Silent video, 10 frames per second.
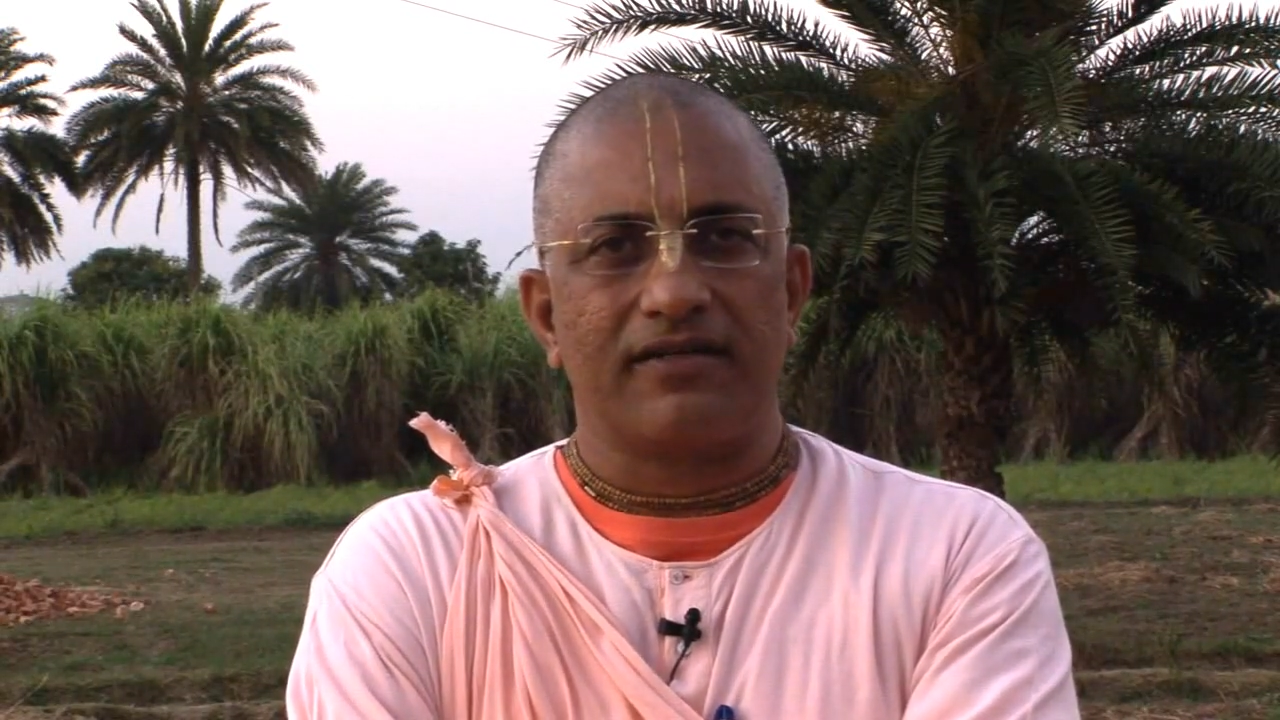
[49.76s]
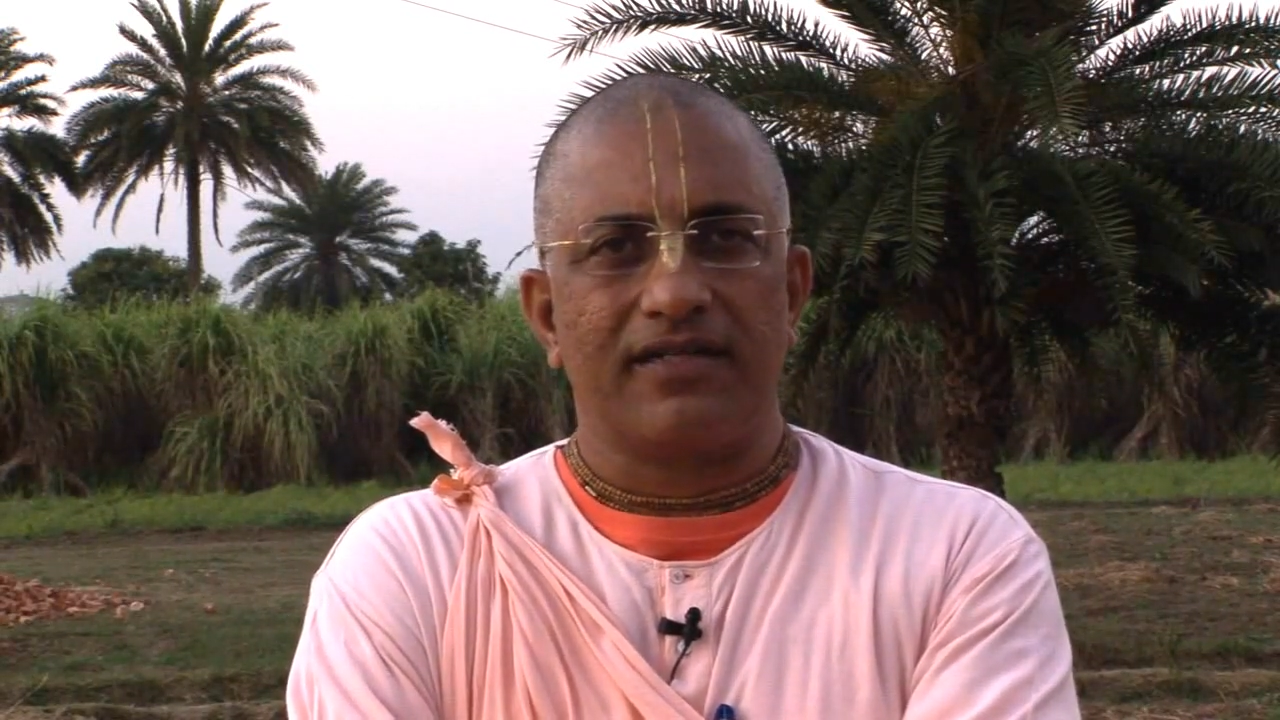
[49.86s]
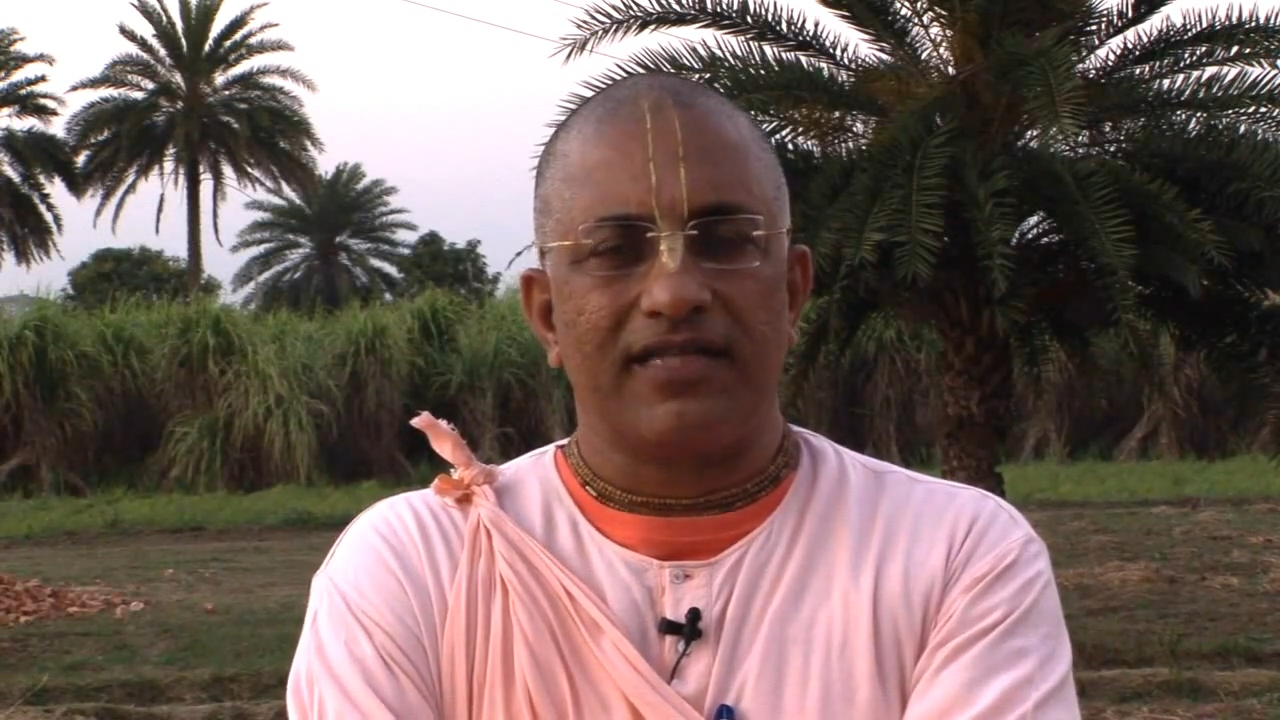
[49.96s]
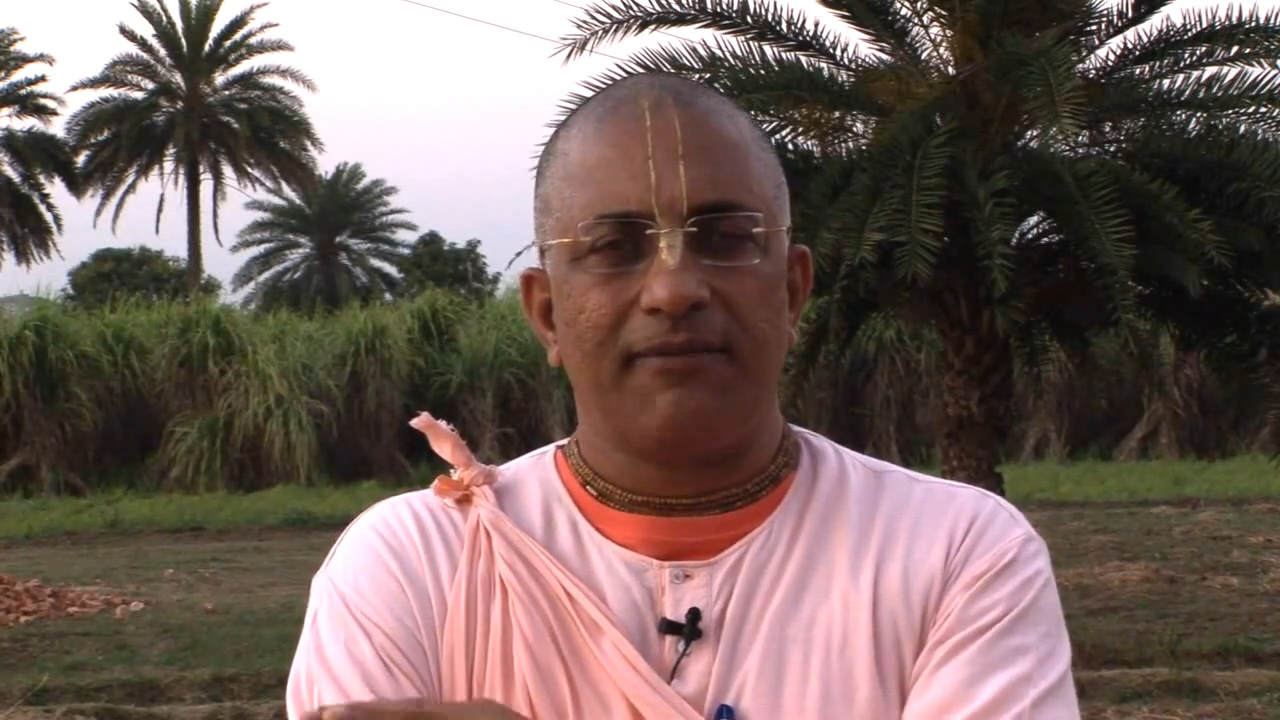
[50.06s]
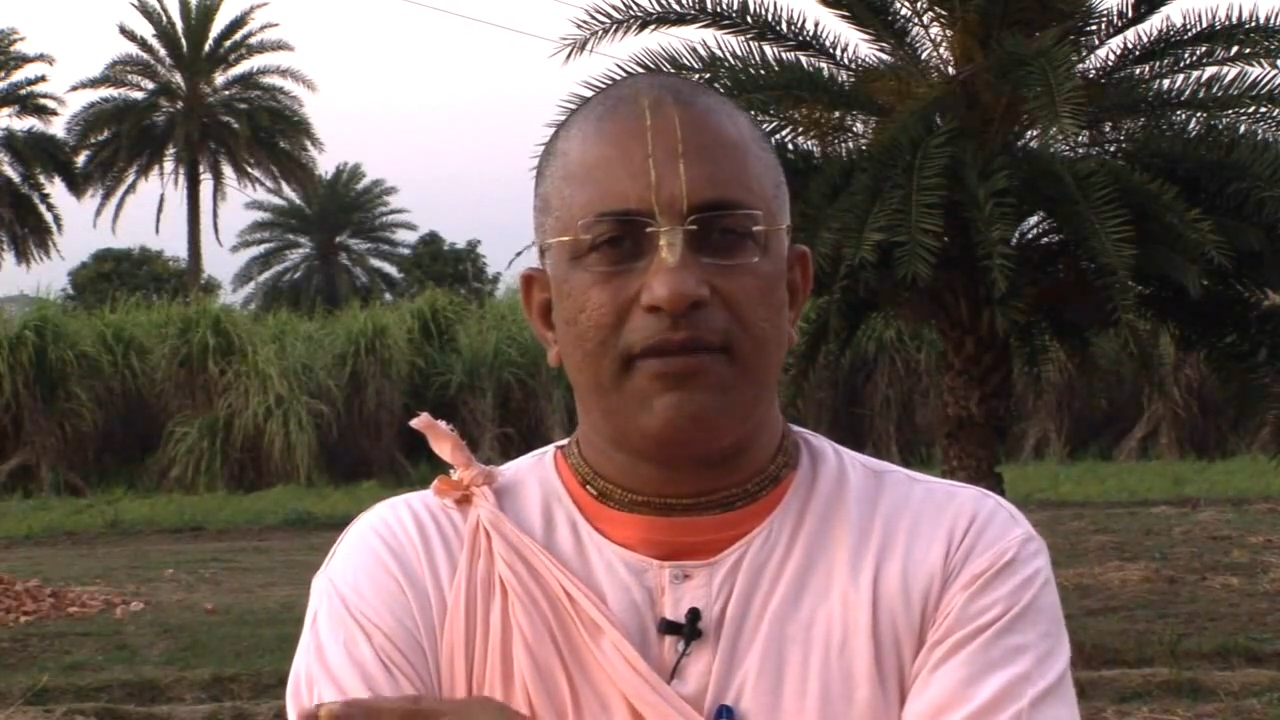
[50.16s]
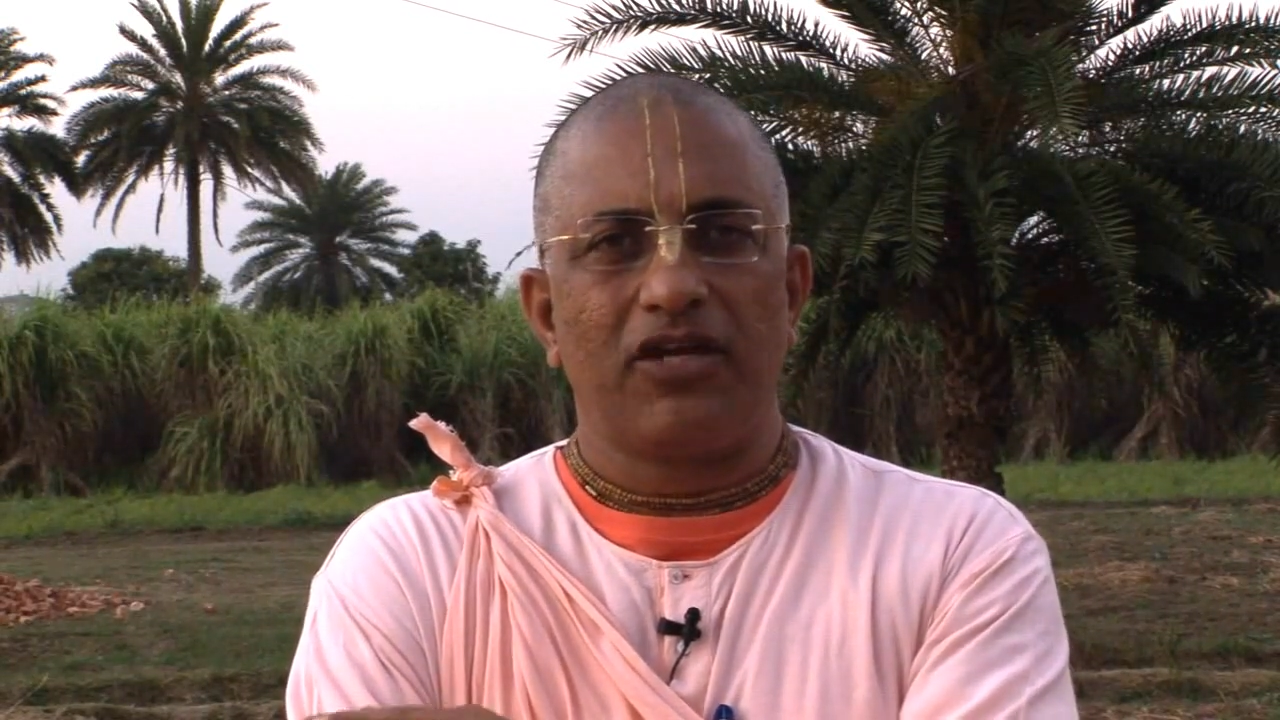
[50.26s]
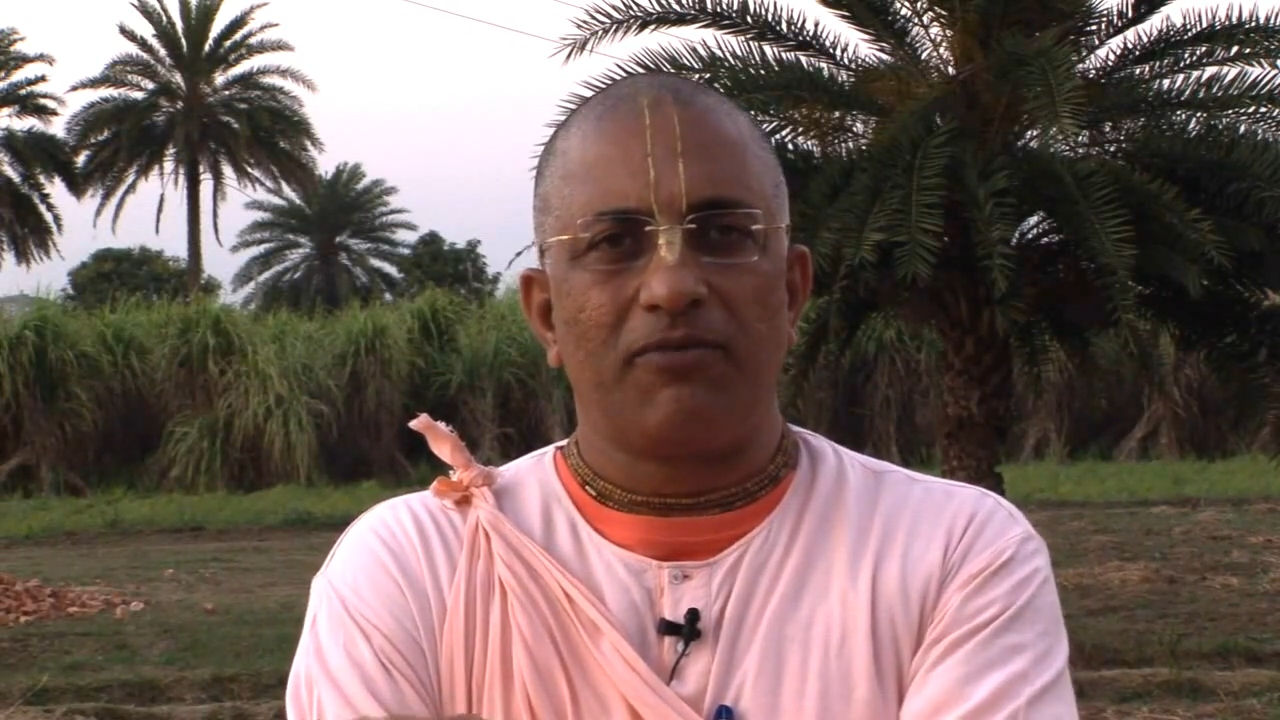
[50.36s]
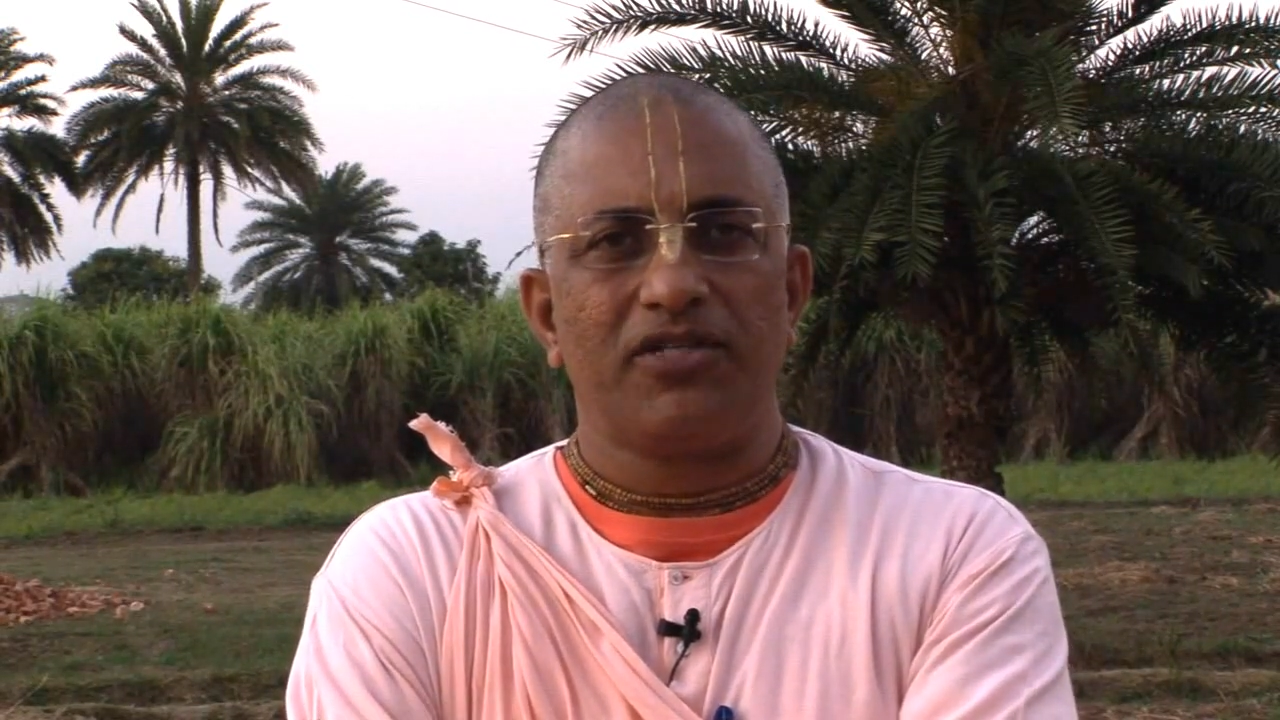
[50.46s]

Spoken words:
They may not be